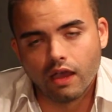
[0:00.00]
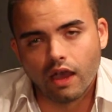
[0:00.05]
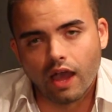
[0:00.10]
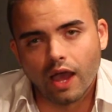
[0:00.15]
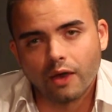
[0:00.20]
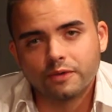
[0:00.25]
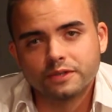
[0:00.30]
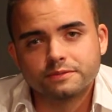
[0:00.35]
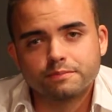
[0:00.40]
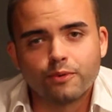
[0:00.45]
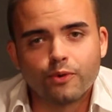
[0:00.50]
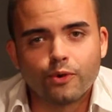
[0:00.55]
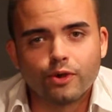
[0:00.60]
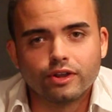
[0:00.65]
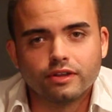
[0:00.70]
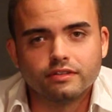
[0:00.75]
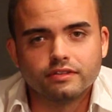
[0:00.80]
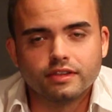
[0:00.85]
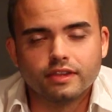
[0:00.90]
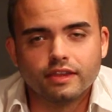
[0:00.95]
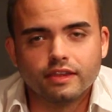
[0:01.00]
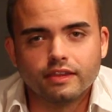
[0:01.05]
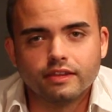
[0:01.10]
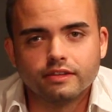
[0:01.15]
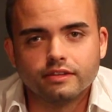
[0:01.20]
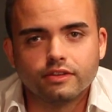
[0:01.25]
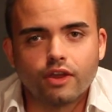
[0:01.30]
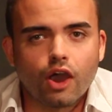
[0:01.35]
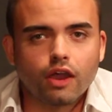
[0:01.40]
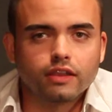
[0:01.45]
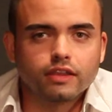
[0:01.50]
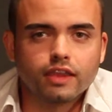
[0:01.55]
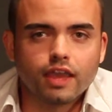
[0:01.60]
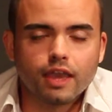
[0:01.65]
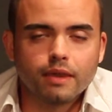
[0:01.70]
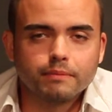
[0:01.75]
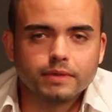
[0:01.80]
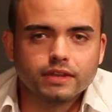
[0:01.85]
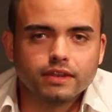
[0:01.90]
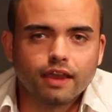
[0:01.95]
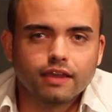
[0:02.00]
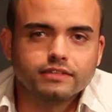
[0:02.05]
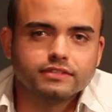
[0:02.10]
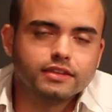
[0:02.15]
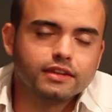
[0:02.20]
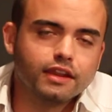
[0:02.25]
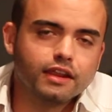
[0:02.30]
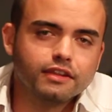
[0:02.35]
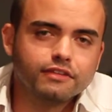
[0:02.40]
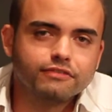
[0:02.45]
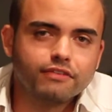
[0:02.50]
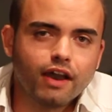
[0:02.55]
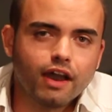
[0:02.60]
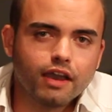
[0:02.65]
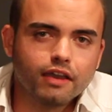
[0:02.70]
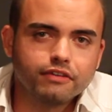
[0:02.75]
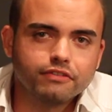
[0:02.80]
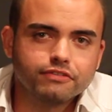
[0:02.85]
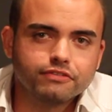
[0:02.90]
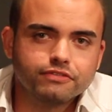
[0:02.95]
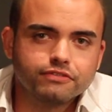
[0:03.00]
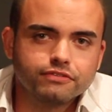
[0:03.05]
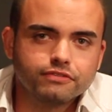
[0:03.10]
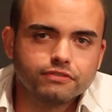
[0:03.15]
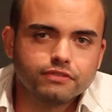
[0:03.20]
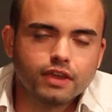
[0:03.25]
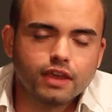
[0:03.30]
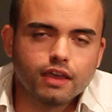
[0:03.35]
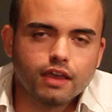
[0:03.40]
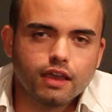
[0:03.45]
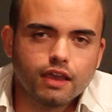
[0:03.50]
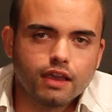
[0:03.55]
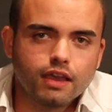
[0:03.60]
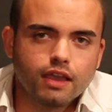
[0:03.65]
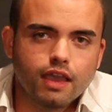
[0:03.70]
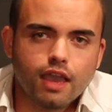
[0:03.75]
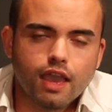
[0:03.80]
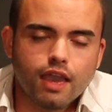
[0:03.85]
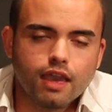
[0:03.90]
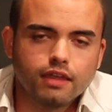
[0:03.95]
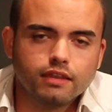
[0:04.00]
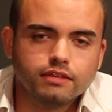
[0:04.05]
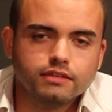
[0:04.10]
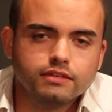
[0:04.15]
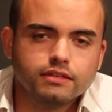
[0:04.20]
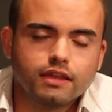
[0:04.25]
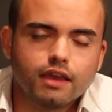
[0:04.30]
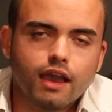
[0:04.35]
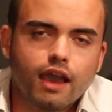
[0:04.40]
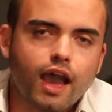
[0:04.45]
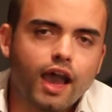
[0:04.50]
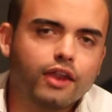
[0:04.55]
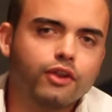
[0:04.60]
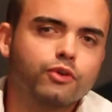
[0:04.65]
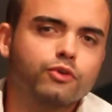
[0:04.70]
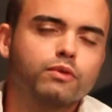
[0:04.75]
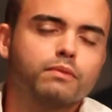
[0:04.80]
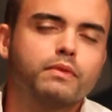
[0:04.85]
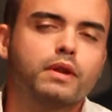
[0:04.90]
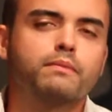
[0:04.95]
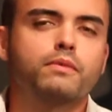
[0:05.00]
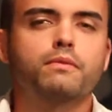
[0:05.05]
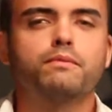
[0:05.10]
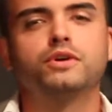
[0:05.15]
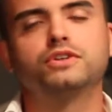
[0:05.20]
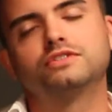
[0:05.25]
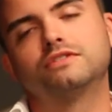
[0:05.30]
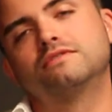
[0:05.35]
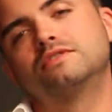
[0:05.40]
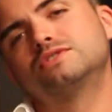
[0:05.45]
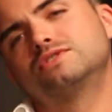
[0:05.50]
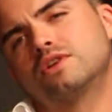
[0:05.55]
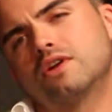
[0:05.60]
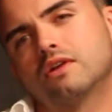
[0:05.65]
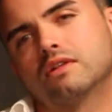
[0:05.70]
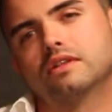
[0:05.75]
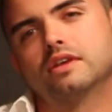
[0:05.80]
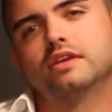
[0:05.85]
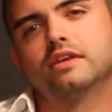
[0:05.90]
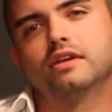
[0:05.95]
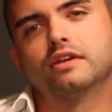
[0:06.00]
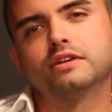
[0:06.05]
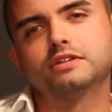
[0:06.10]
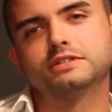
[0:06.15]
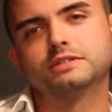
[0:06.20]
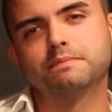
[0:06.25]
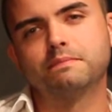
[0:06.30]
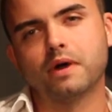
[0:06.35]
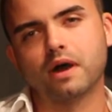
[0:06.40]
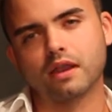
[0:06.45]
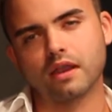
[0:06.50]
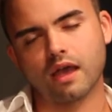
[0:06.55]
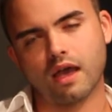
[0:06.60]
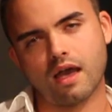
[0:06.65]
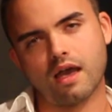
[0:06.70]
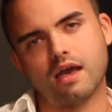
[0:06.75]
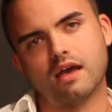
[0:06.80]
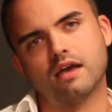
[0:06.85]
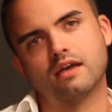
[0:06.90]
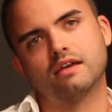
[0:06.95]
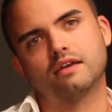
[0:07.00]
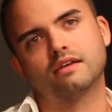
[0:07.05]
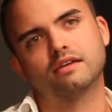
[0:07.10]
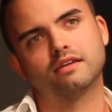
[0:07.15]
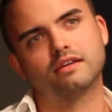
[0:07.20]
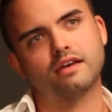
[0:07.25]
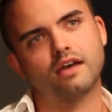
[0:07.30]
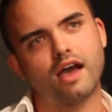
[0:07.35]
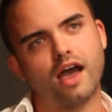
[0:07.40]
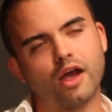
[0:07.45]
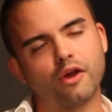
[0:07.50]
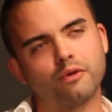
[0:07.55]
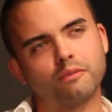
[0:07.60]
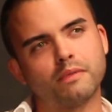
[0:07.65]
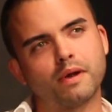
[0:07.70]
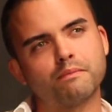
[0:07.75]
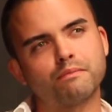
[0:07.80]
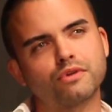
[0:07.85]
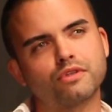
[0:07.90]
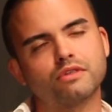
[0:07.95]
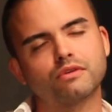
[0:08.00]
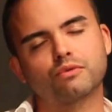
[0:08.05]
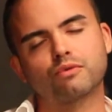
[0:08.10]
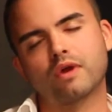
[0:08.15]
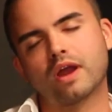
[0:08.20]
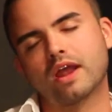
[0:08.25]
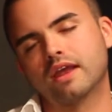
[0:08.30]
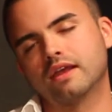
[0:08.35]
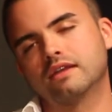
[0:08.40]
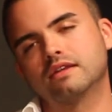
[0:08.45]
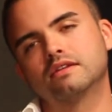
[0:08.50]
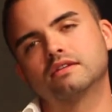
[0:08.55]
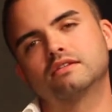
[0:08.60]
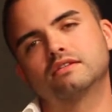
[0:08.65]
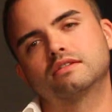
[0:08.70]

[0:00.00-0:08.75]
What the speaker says: I was born in Nottingham in 1985, and I don't remember much of those early years, but I remember the rain.